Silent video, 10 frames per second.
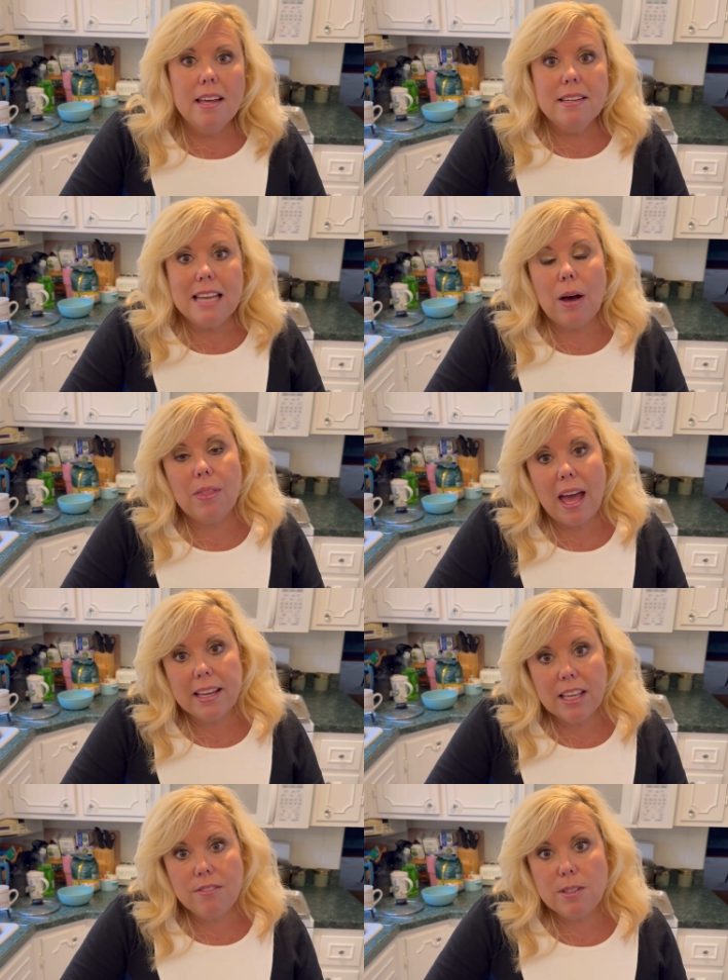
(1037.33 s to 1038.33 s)
Now that
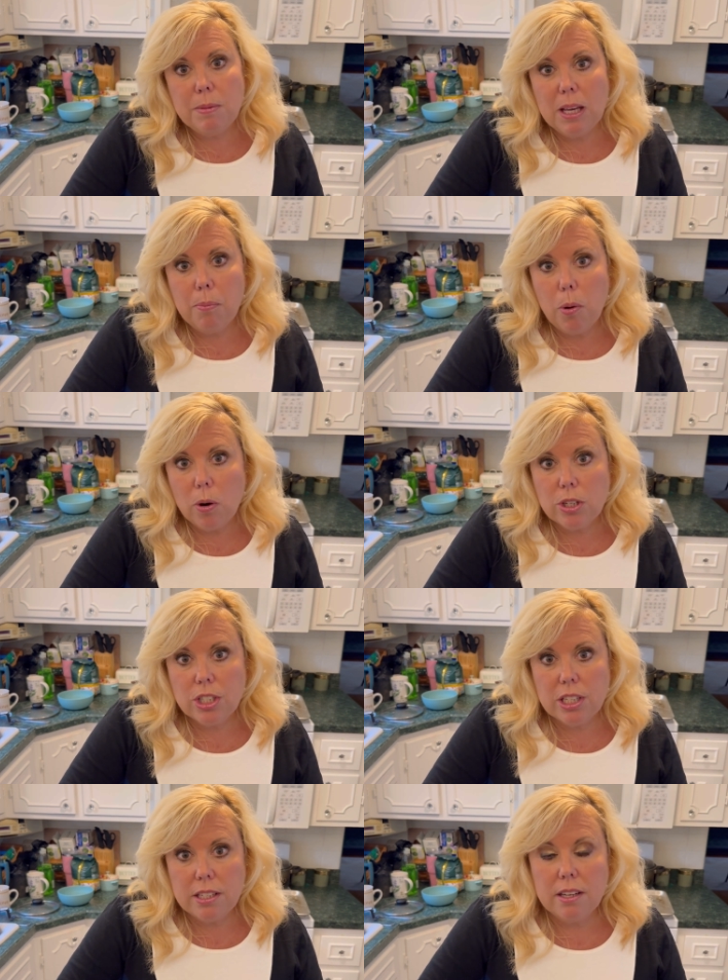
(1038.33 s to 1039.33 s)
gives me a
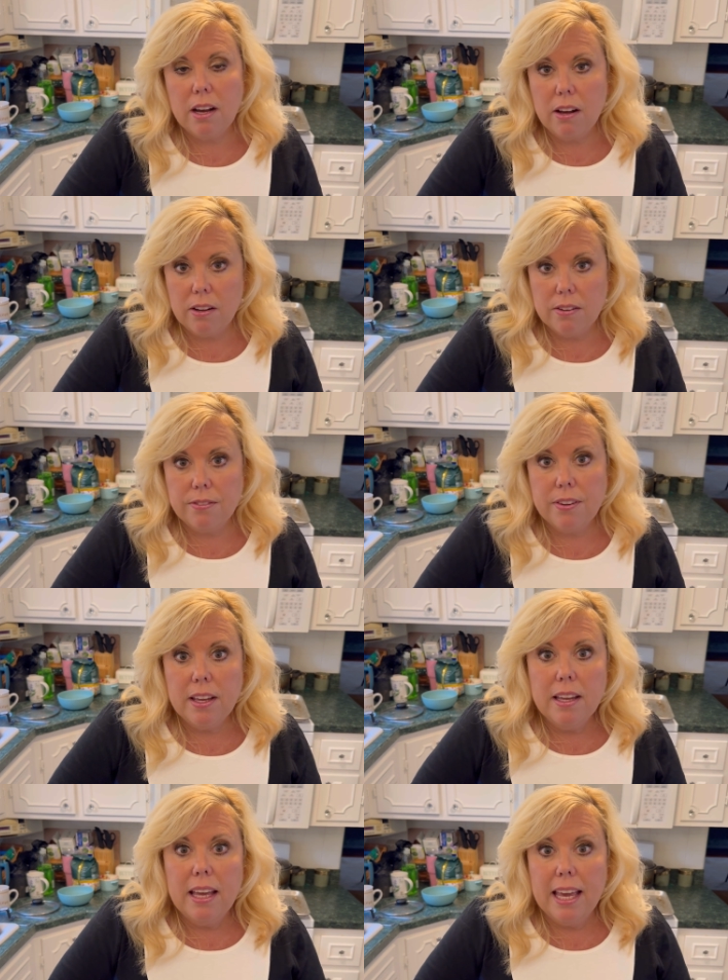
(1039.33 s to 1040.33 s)
portion of
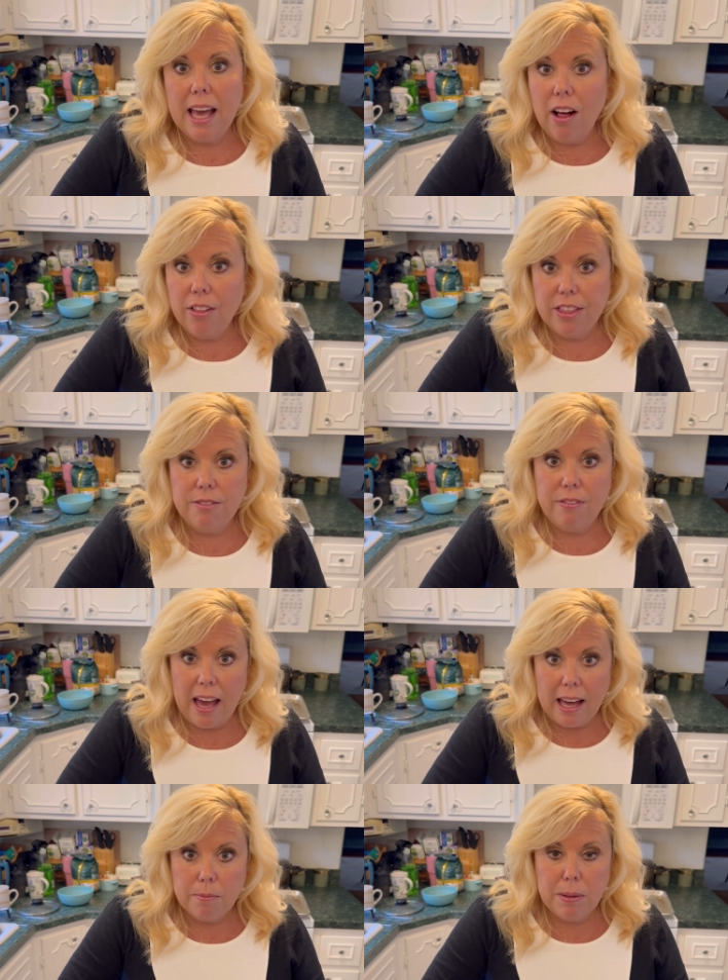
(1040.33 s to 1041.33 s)
a healthy
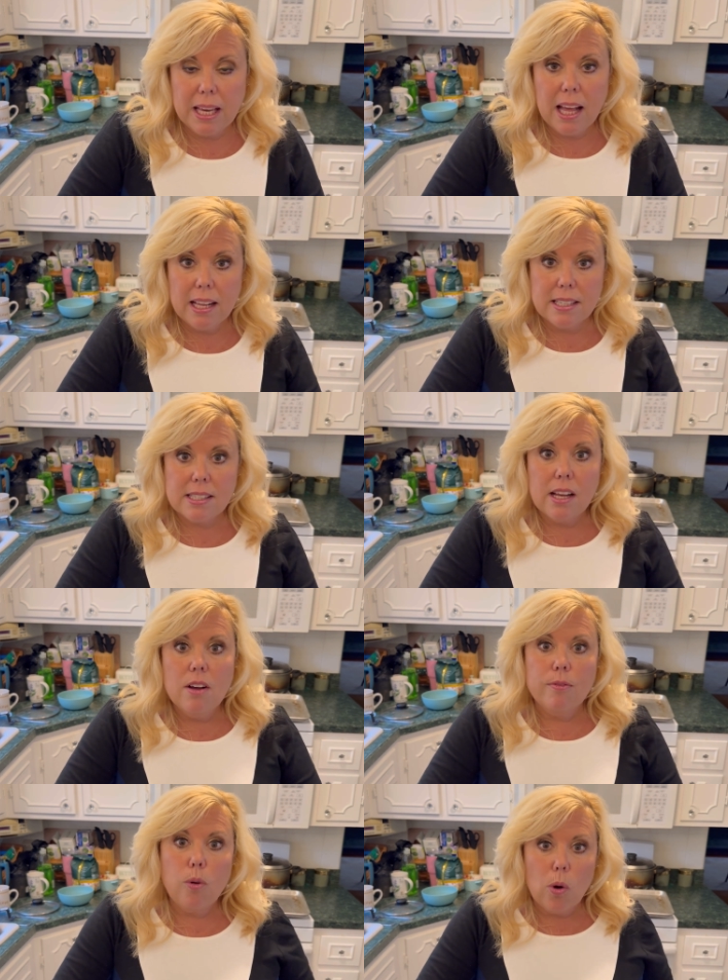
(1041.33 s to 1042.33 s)
fat, because
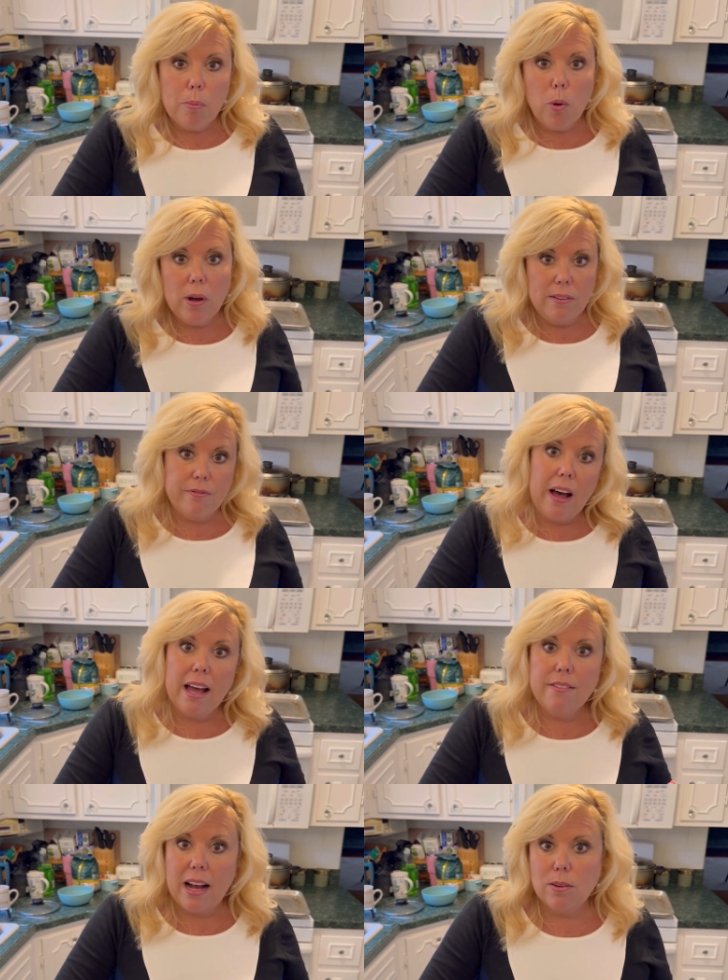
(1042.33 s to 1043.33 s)
four point
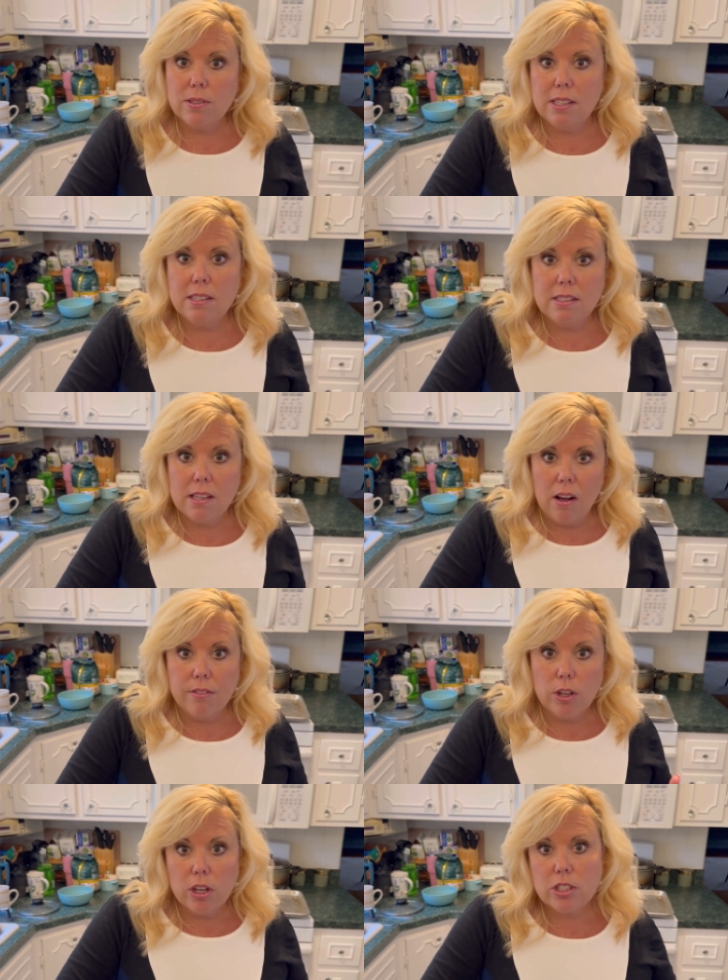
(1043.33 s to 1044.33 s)
five ounces of
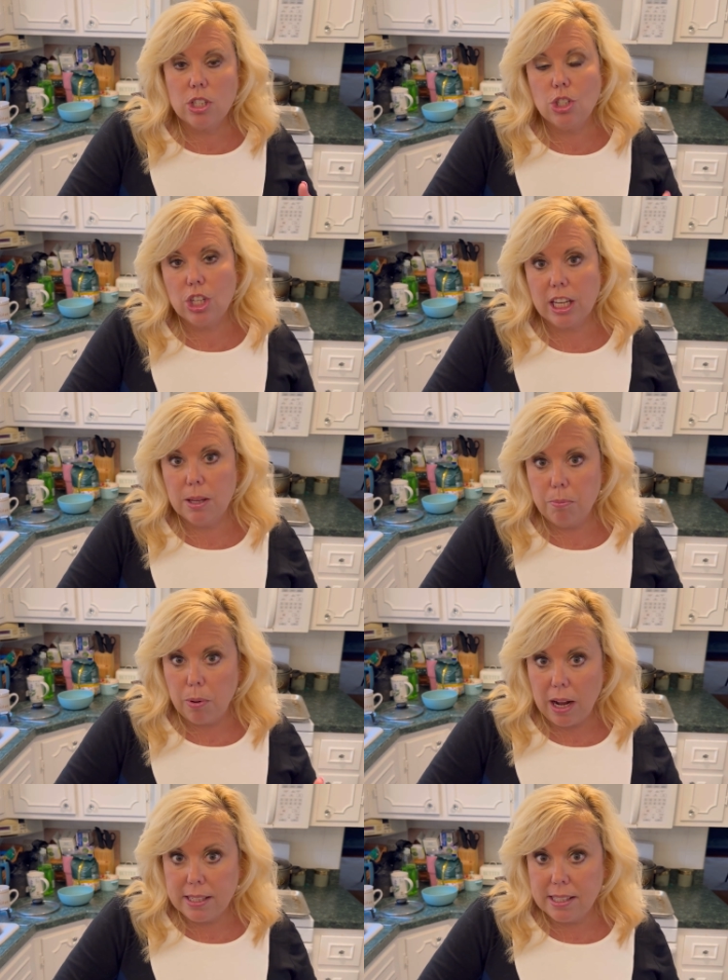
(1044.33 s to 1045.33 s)
cooked chicken
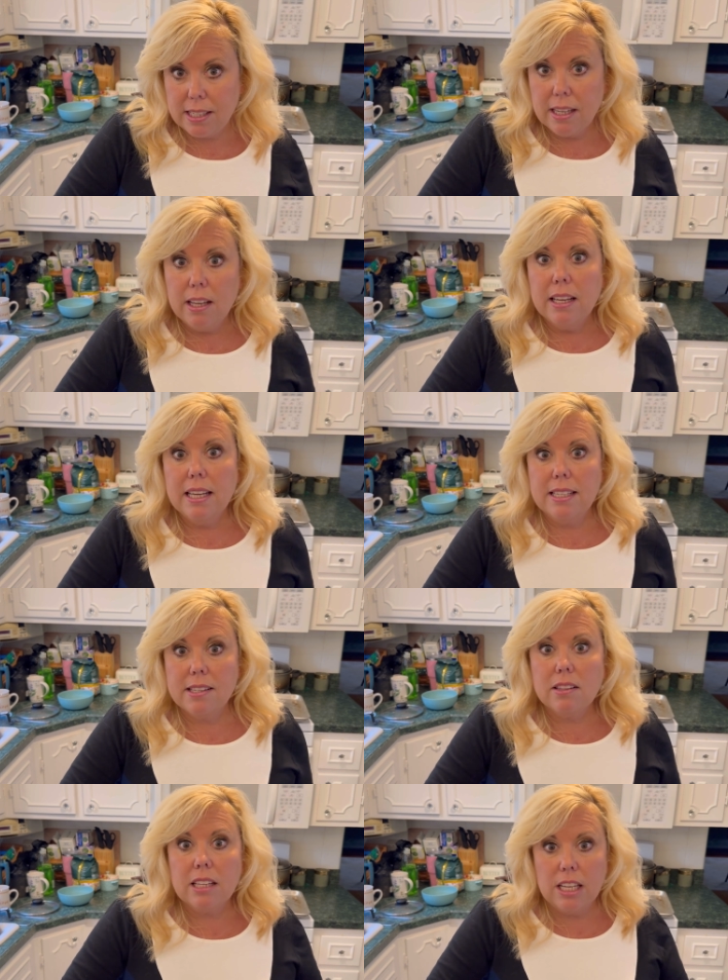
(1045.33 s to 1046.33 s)
breast is a
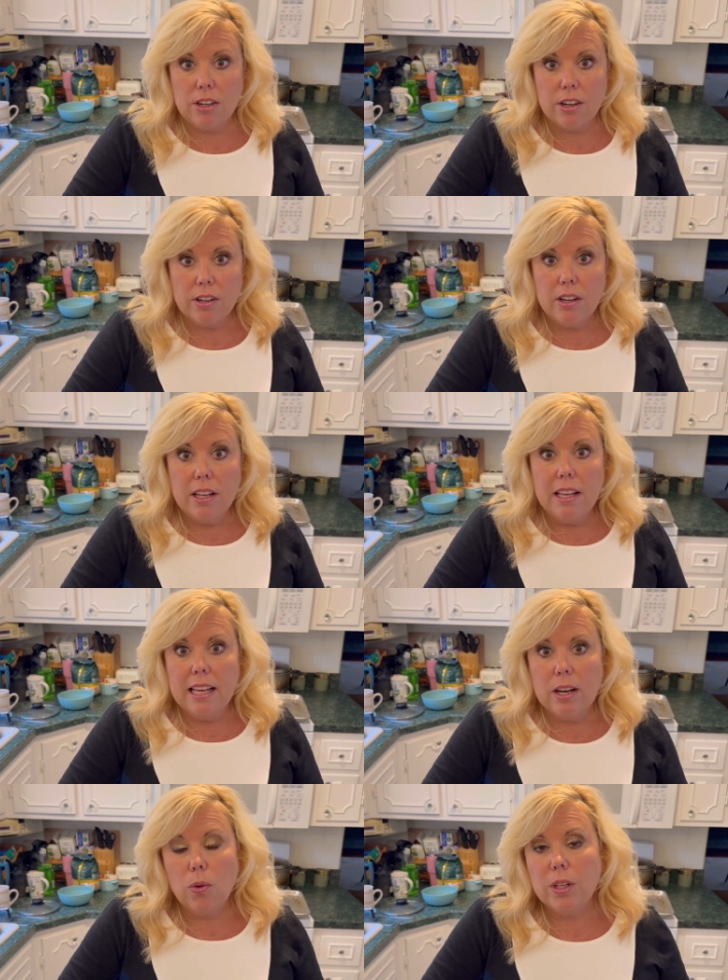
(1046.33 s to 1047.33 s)
leaner
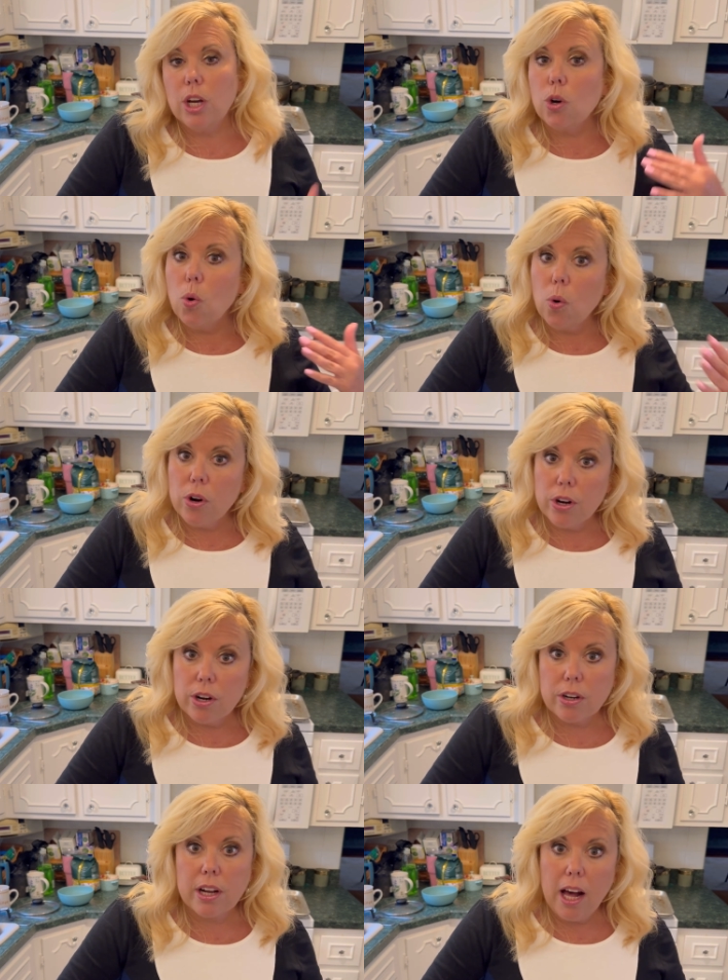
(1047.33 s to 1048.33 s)
and only a
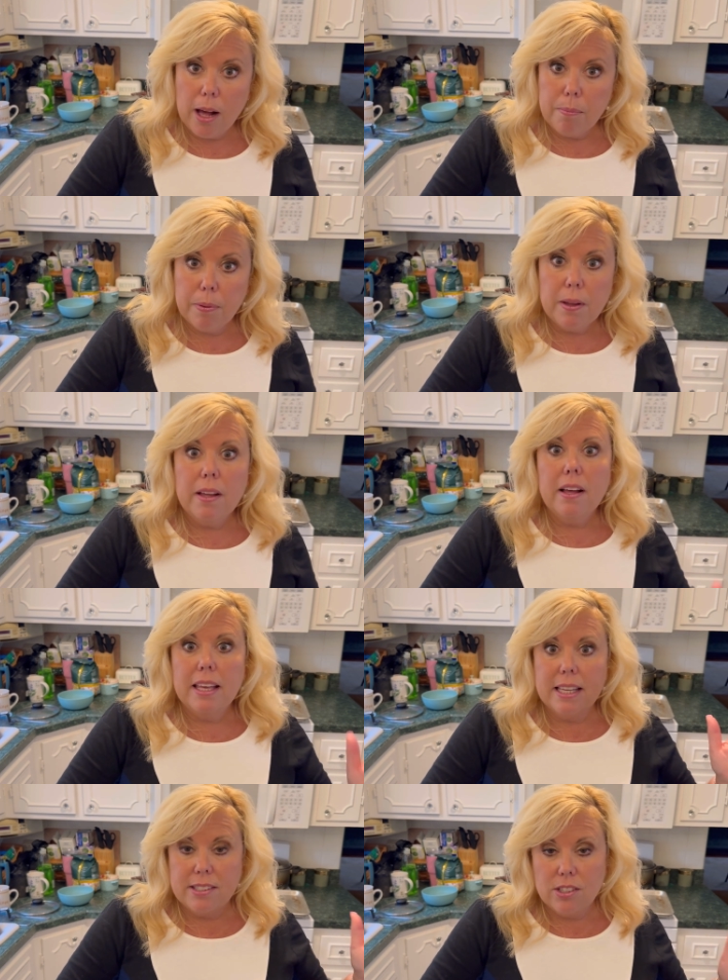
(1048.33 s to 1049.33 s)
quarter cup
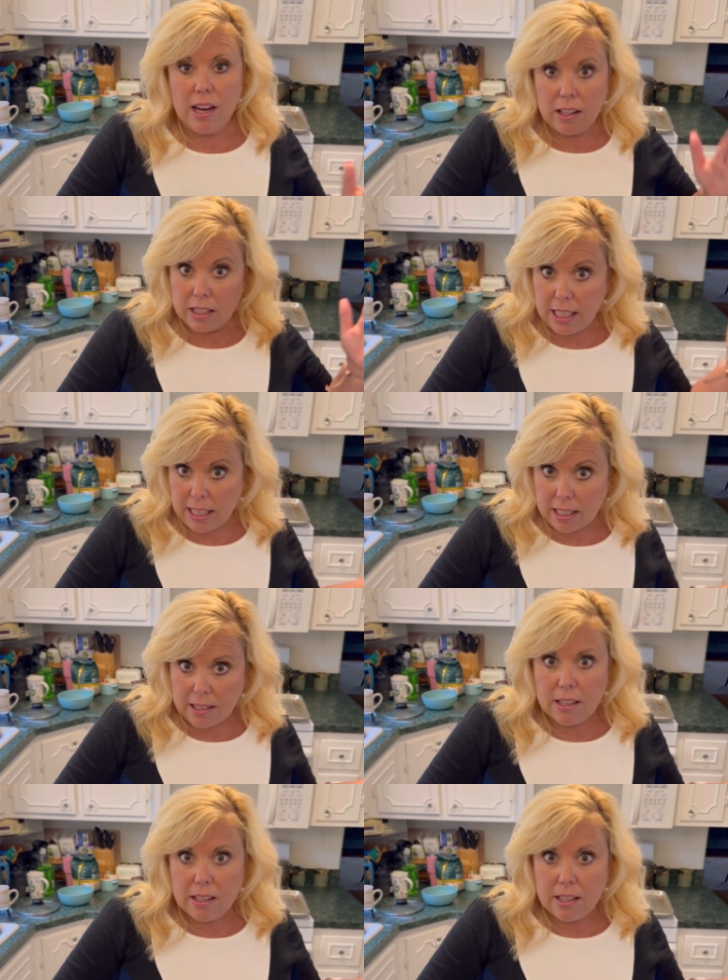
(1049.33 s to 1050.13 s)
is a lean.